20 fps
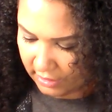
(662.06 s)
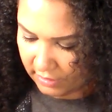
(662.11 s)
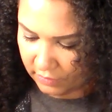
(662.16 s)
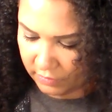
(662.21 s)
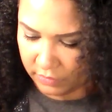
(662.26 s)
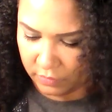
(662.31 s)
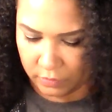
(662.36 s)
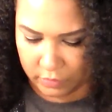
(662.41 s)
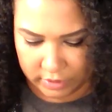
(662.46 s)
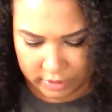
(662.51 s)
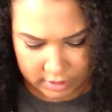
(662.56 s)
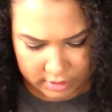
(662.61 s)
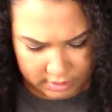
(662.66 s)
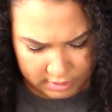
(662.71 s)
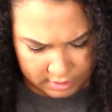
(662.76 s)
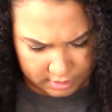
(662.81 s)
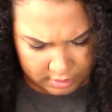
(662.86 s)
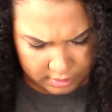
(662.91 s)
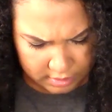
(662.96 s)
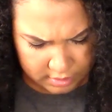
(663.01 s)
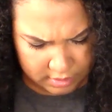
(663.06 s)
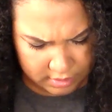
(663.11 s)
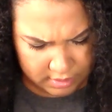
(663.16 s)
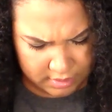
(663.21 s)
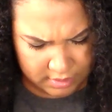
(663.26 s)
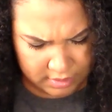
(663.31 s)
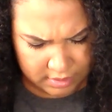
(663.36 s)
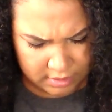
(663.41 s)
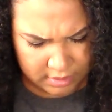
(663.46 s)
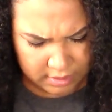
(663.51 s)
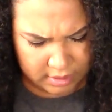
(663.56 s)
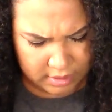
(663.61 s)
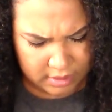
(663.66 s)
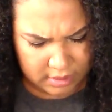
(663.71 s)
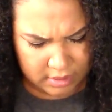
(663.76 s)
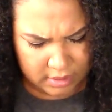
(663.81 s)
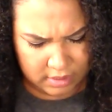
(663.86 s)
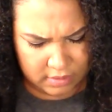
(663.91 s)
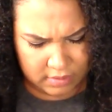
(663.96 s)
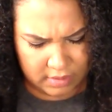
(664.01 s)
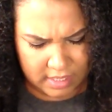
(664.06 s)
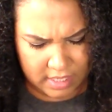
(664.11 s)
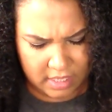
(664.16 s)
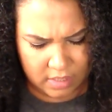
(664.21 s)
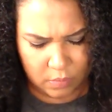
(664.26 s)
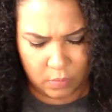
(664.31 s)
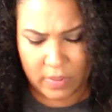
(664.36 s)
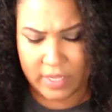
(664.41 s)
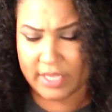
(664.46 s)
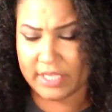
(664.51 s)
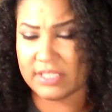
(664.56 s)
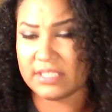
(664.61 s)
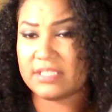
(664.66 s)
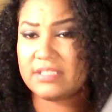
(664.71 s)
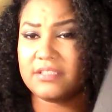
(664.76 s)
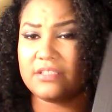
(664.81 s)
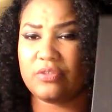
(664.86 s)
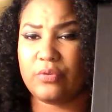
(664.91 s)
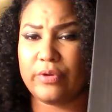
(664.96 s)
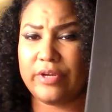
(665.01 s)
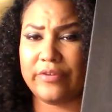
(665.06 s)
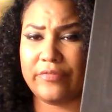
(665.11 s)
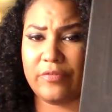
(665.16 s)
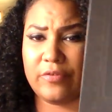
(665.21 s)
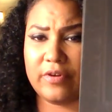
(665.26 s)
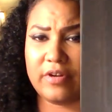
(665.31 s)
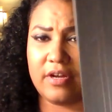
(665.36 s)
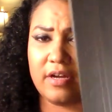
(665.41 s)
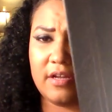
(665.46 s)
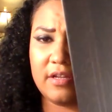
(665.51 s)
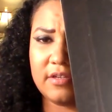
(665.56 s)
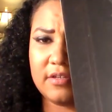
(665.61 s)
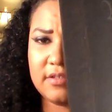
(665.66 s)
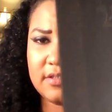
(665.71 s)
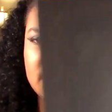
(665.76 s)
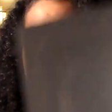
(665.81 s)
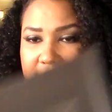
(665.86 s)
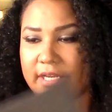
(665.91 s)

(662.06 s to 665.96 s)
this one was, what, $24?